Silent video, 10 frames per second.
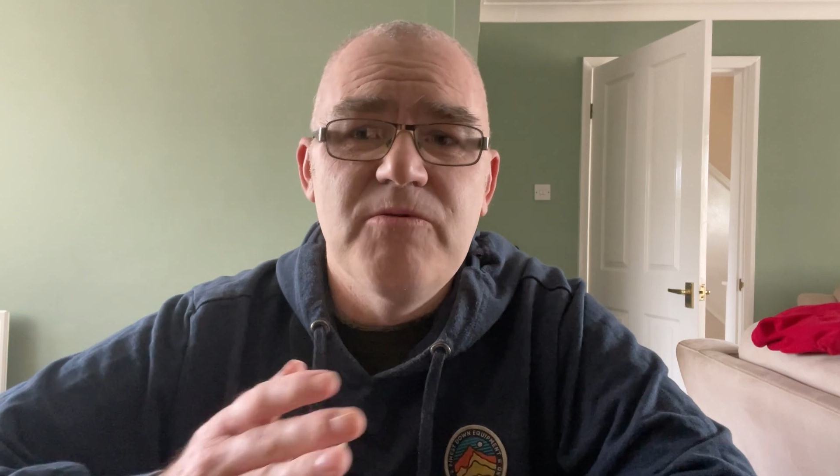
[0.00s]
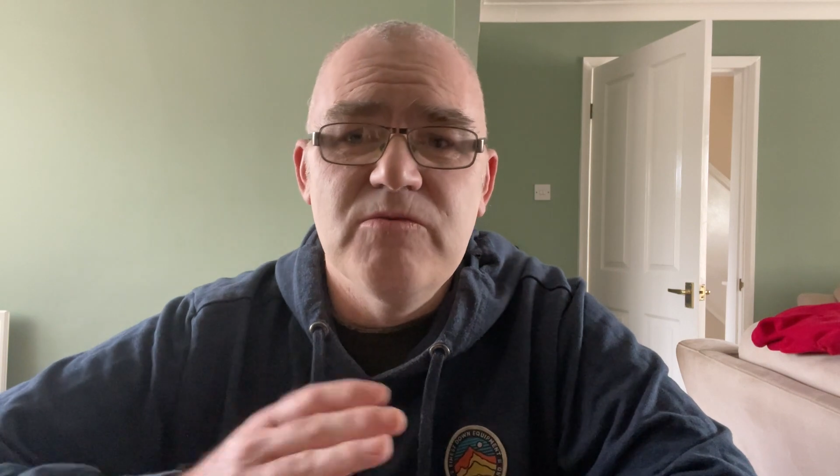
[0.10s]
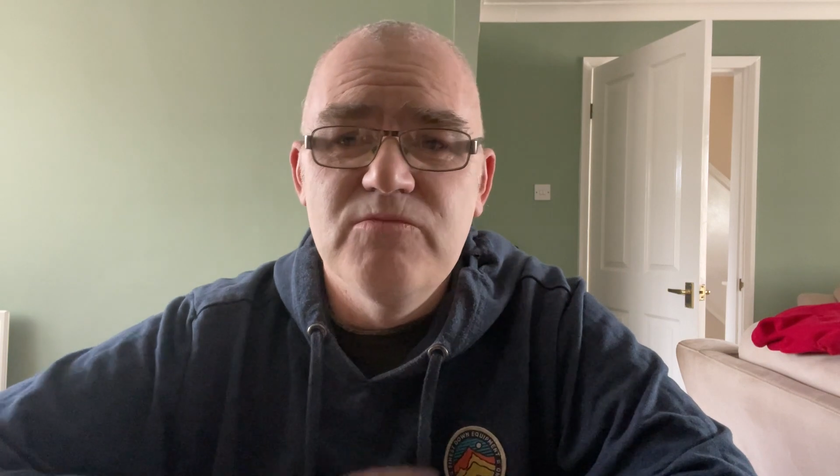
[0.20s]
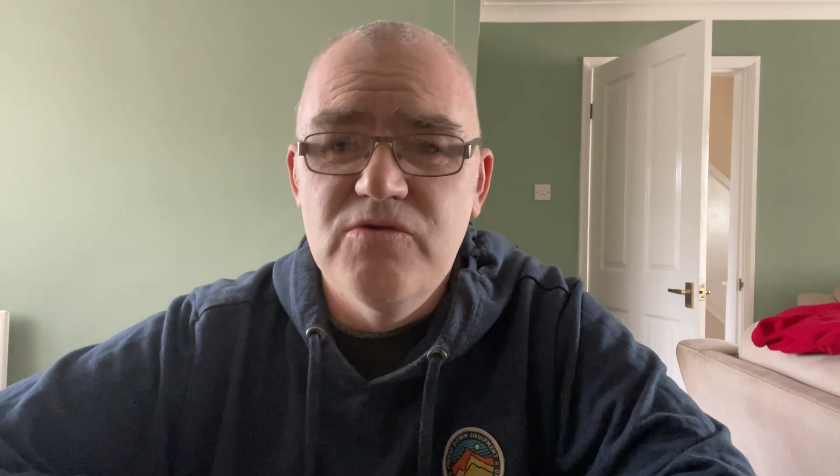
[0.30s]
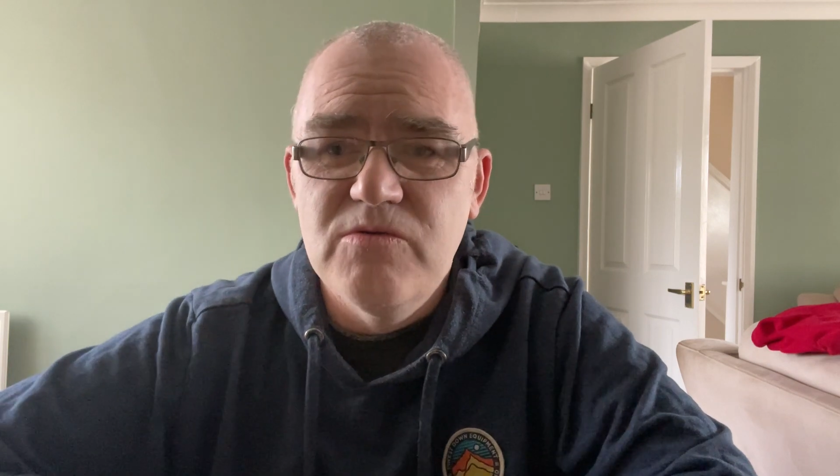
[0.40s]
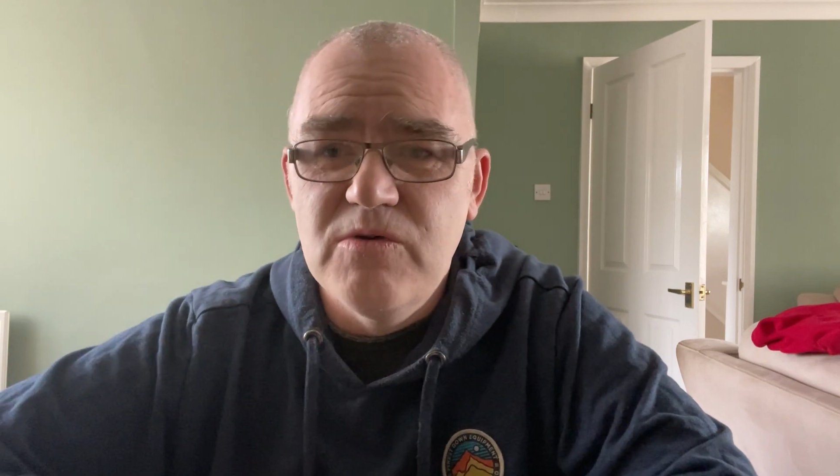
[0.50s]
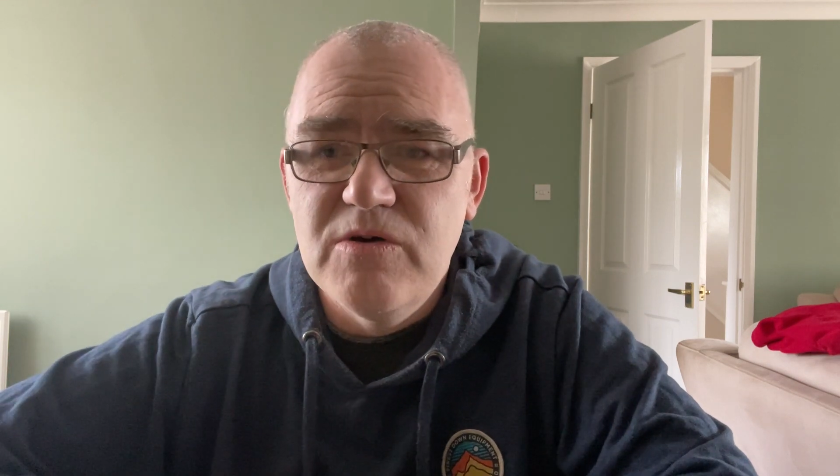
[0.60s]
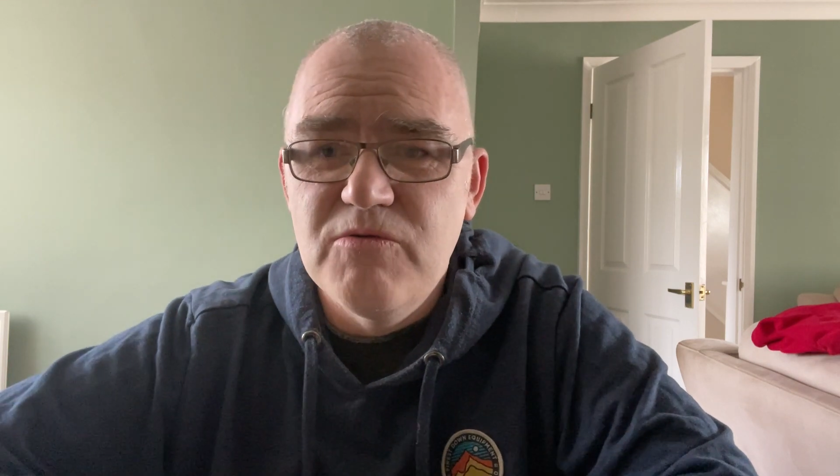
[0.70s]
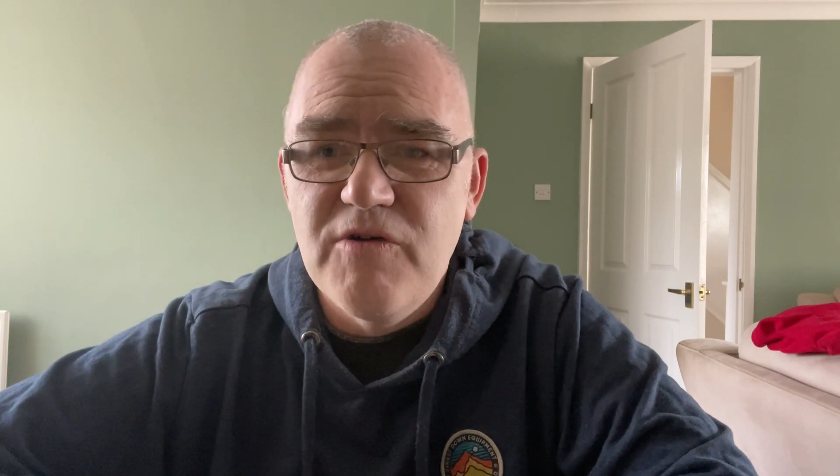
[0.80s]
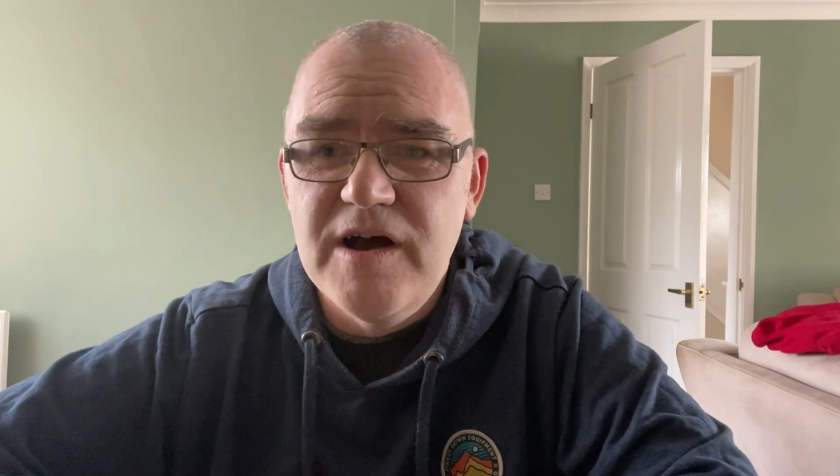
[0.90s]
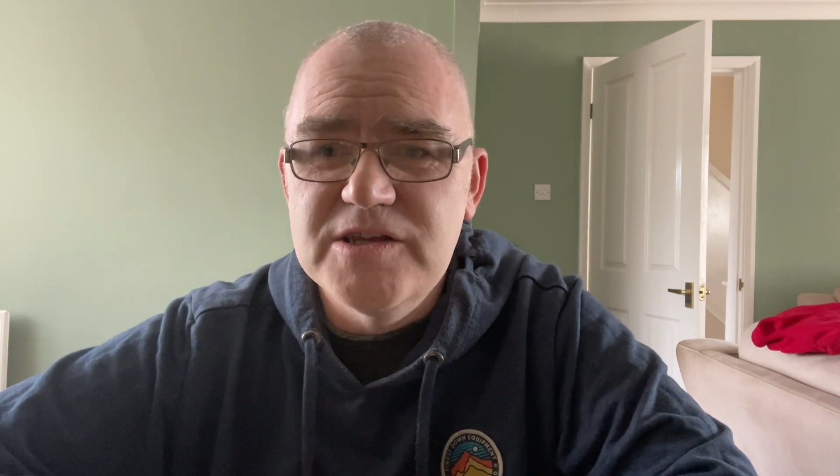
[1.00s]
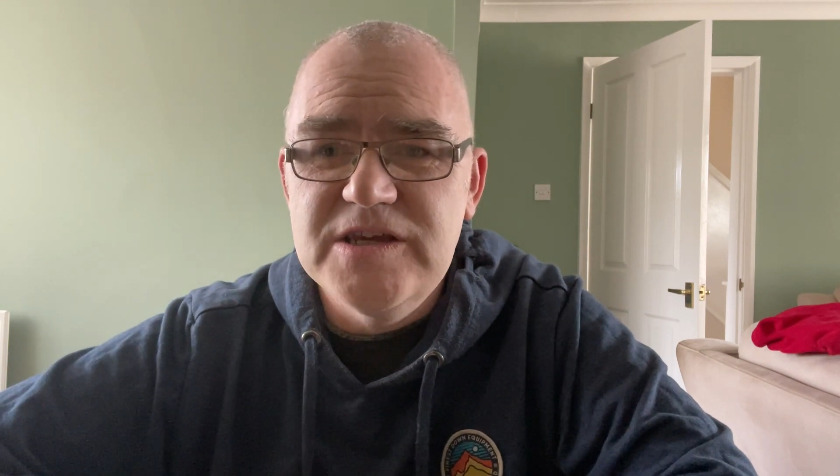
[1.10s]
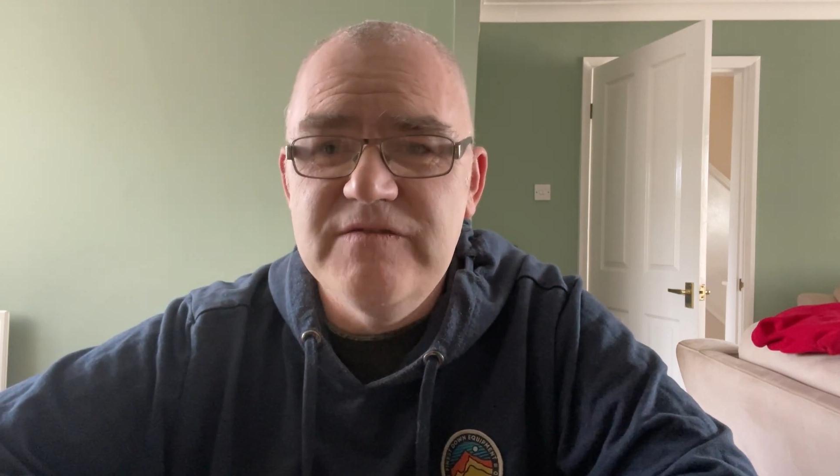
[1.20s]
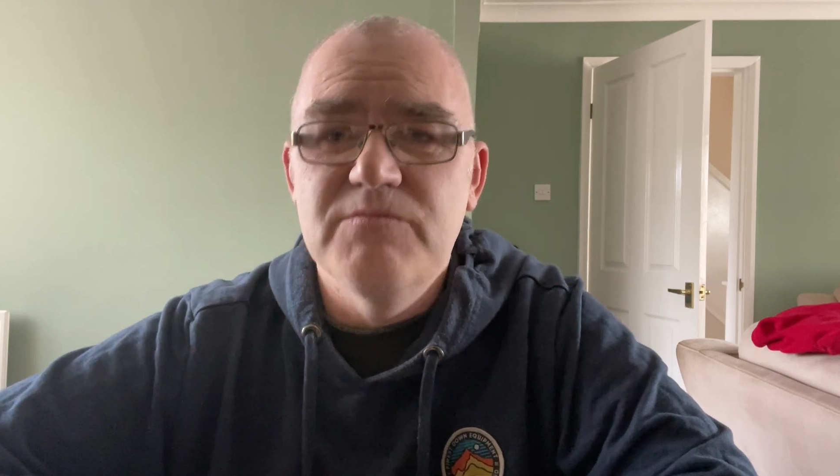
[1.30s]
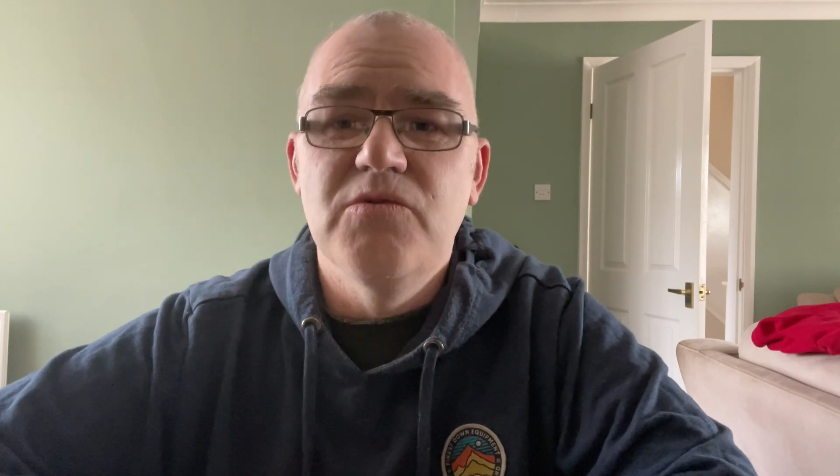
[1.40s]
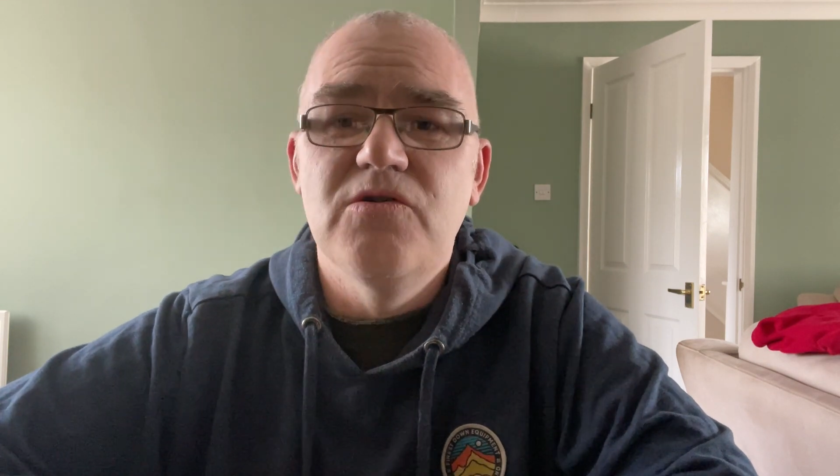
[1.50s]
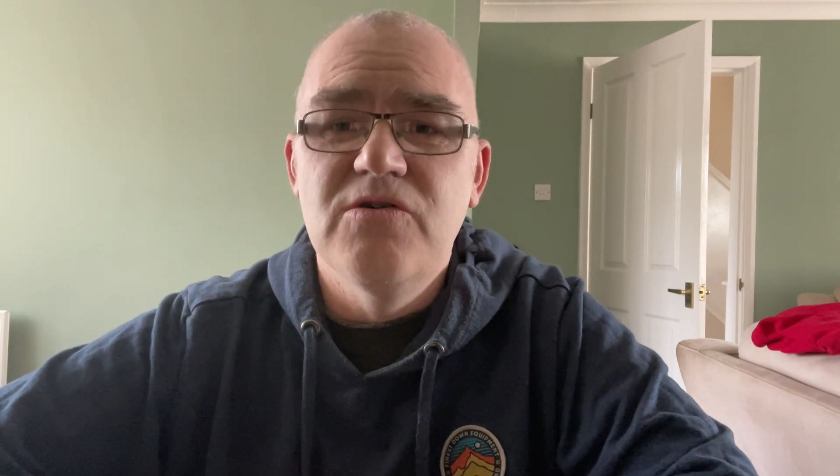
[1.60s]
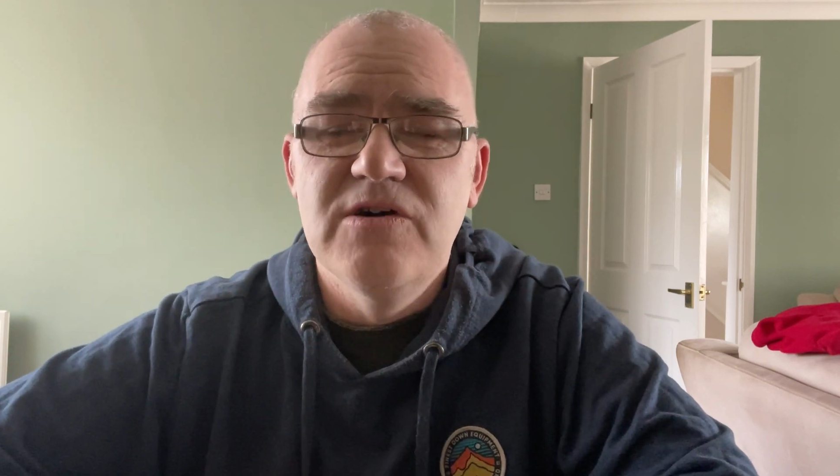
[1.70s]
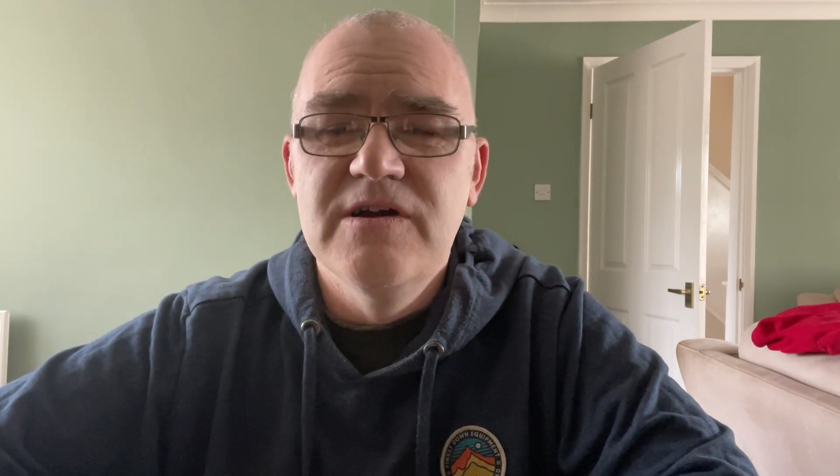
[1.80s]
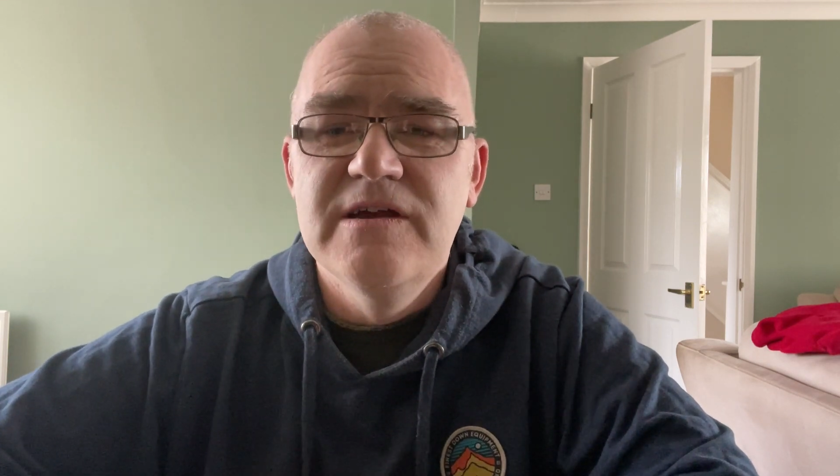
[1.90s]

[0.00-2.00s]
number will rise even more.